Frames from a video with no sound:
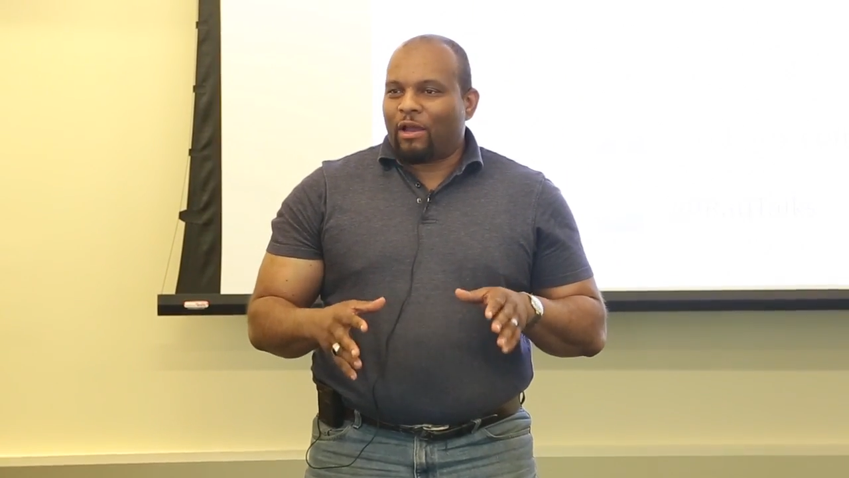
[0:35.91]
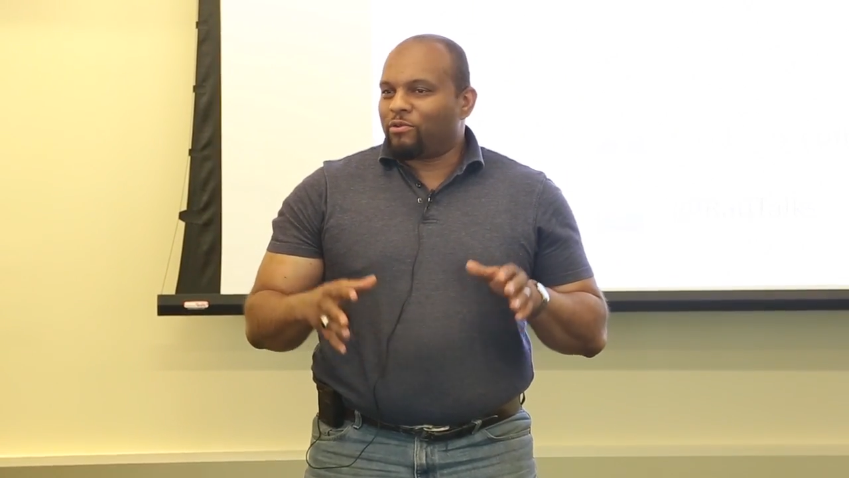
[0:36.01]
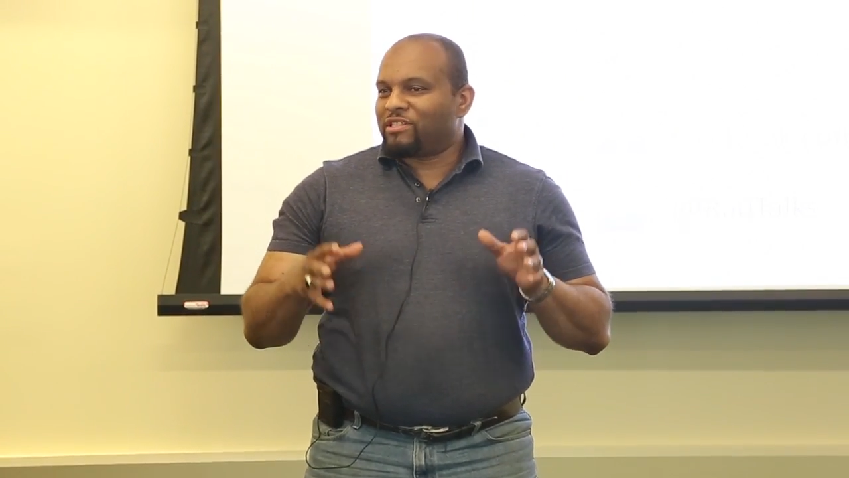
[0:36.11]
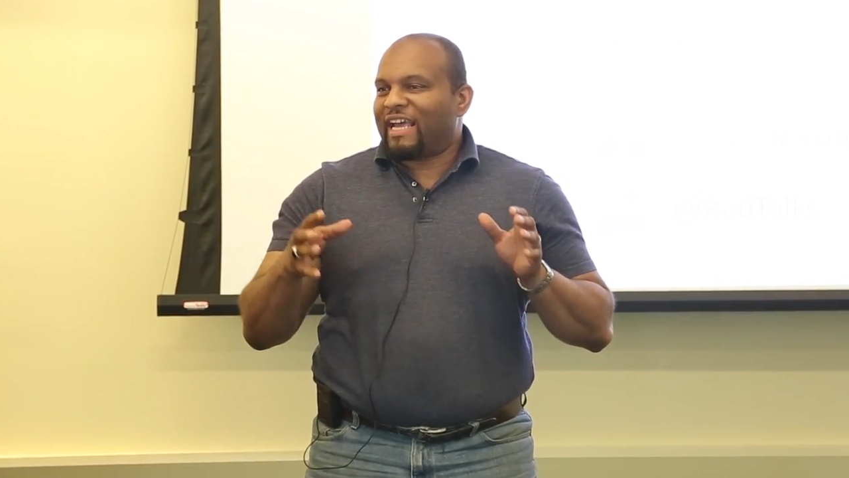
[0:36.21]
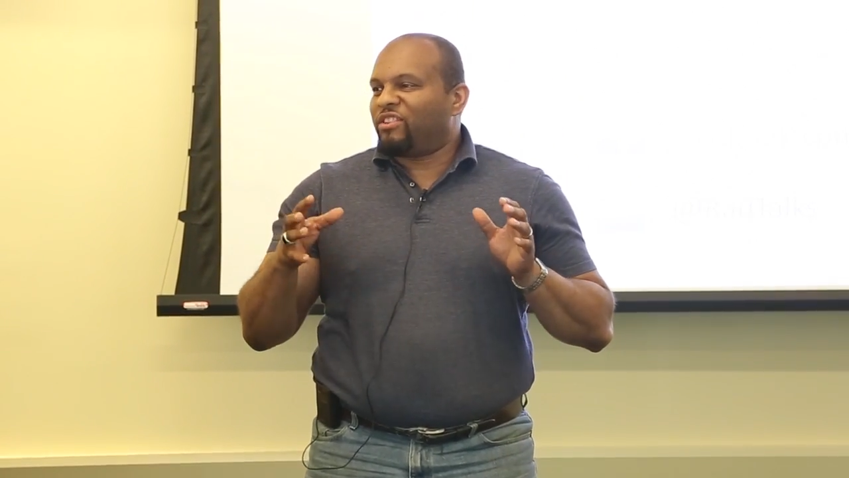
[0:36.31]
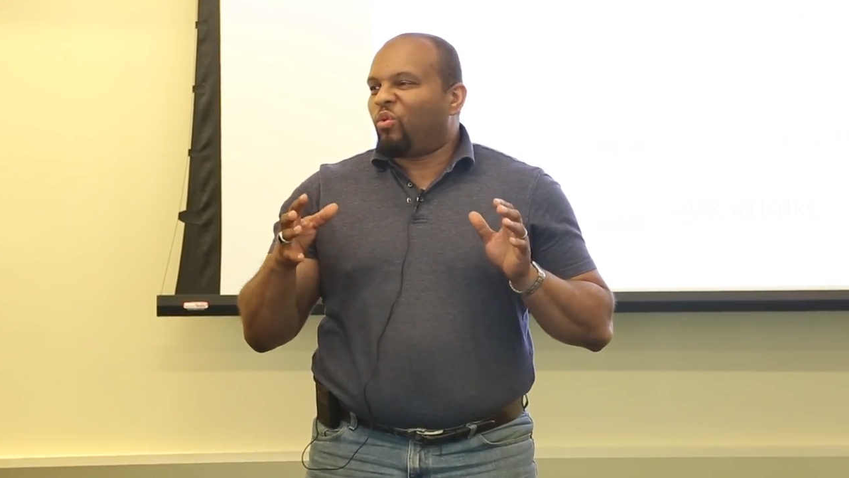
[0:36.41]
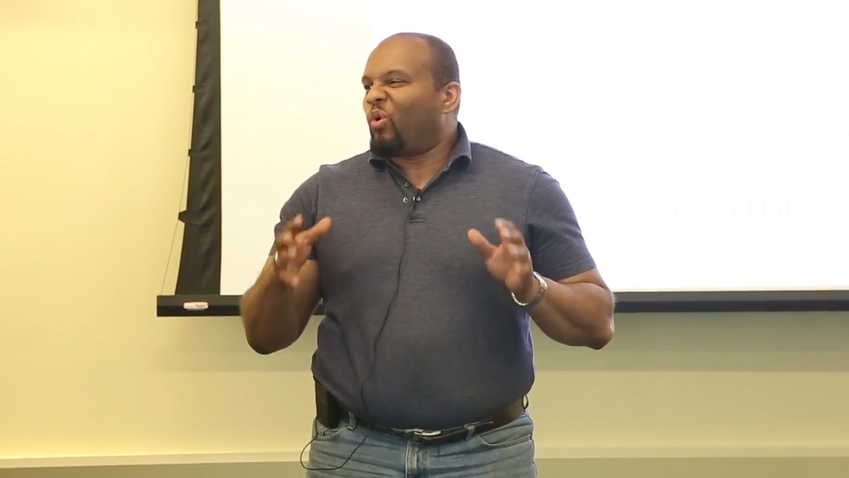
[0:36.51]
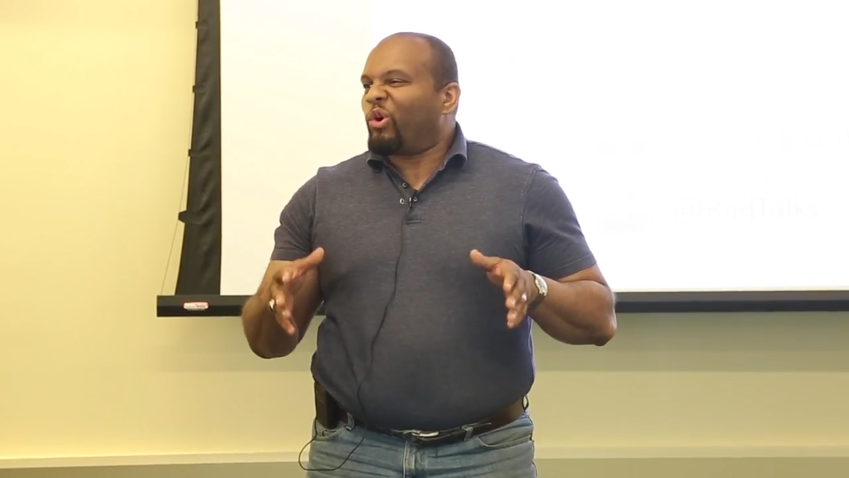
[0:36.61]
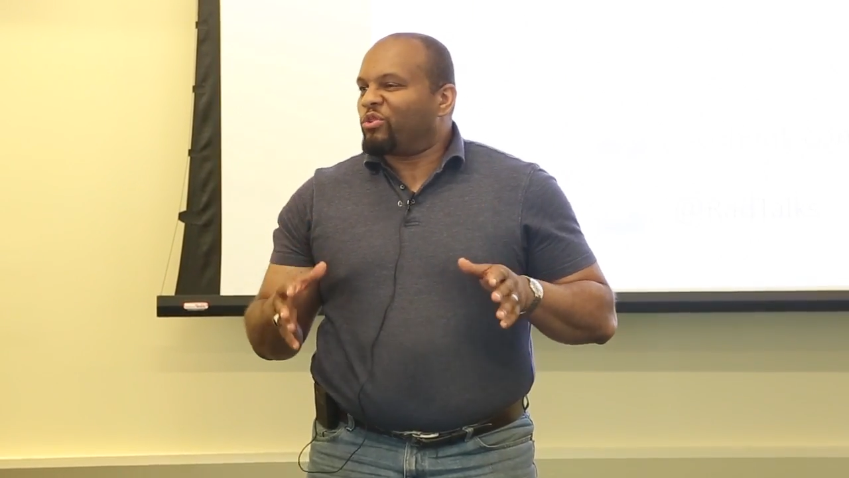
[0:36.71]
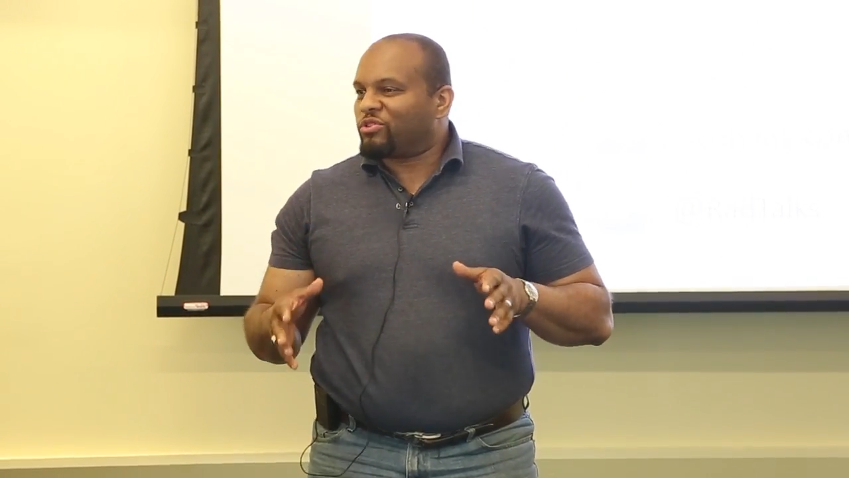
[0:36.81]
that was like the
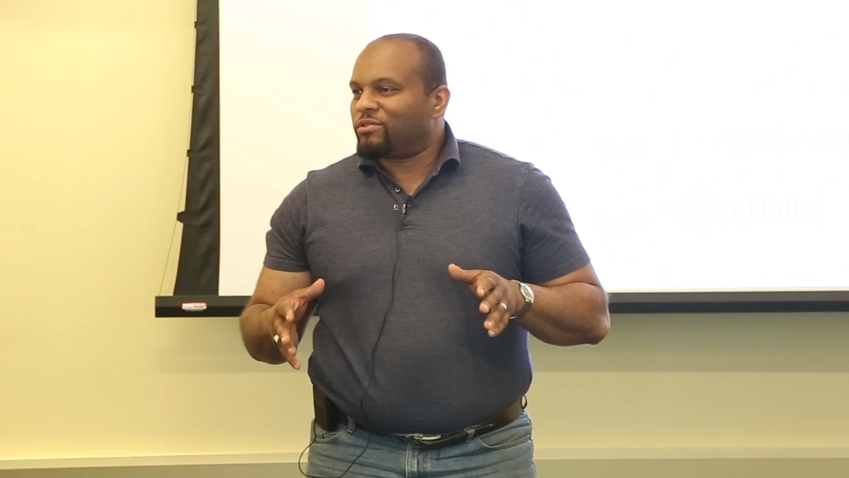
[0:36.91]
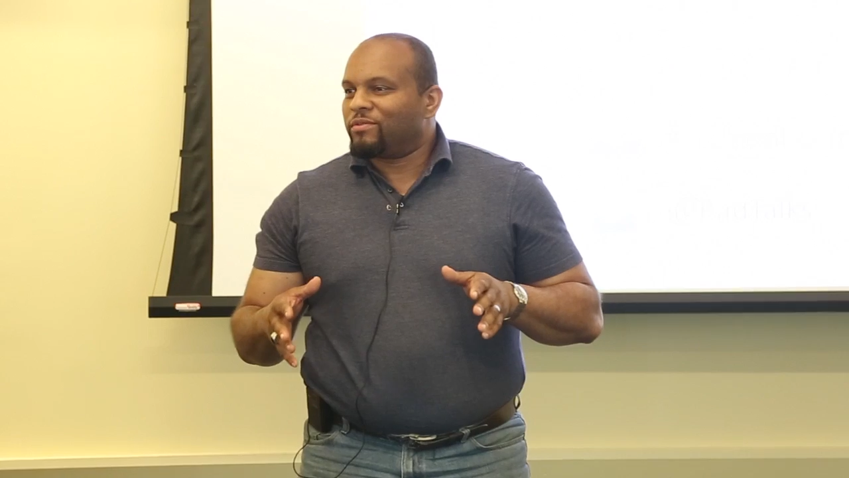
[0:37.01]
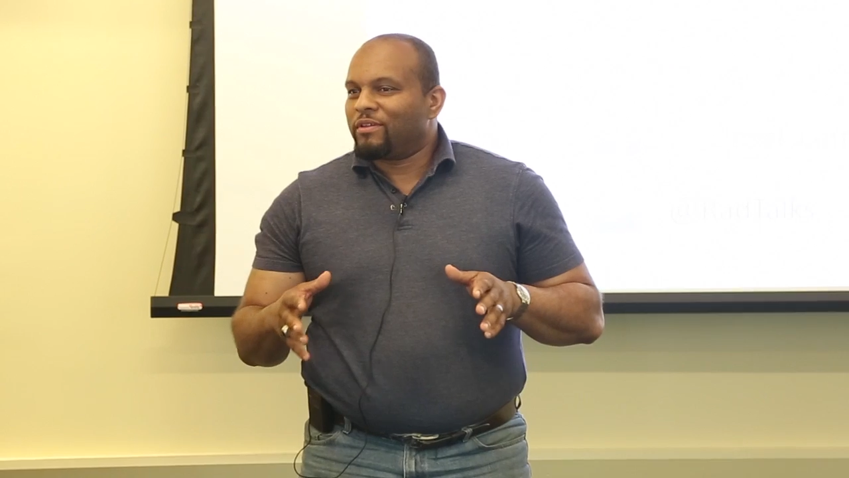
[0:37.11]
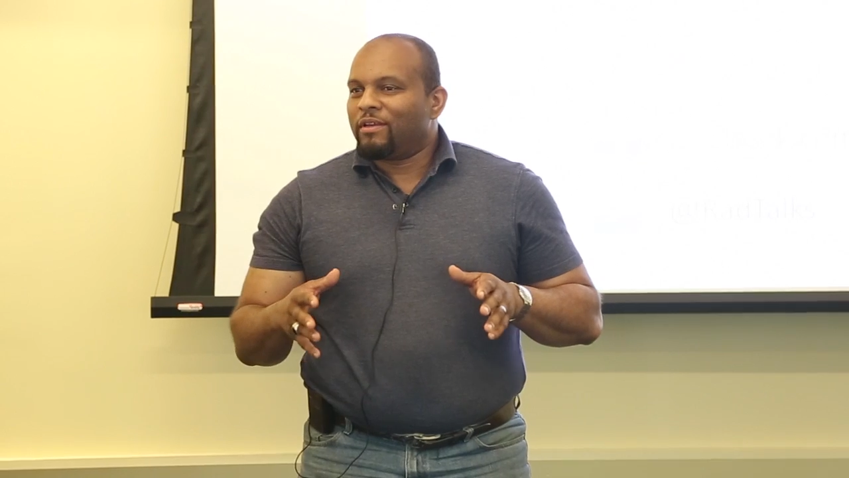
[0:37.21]
worst.